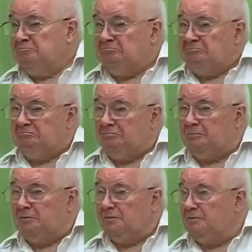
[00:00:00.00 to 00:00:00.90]

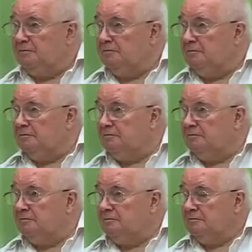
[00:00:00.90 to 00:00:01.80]

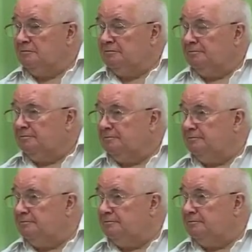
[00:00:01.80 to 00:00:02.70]

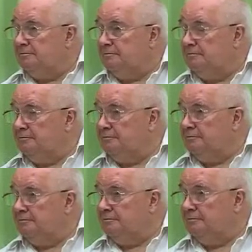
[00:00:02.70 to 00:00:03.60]

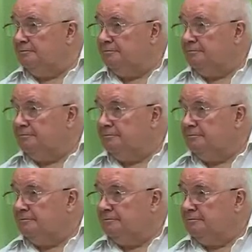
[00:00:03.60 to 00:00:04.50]

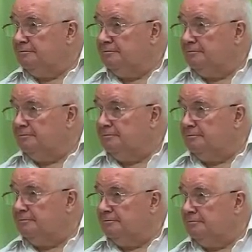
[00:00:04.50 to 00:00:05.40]

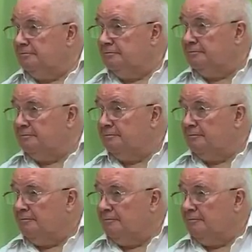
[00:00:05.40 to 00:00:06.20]
(silent)